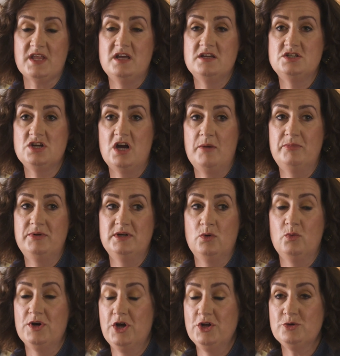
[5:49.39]
shop
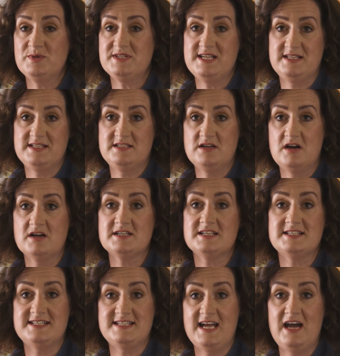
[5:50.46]
100% stocked
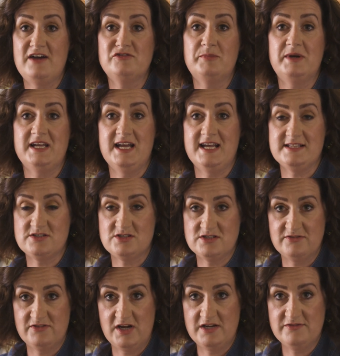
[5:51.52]
and staffed by cancer
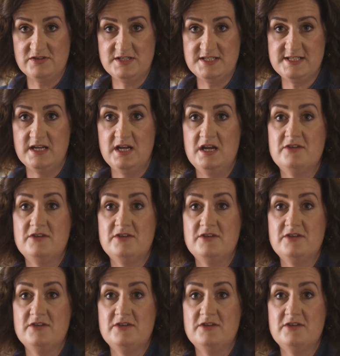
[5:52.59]
survivors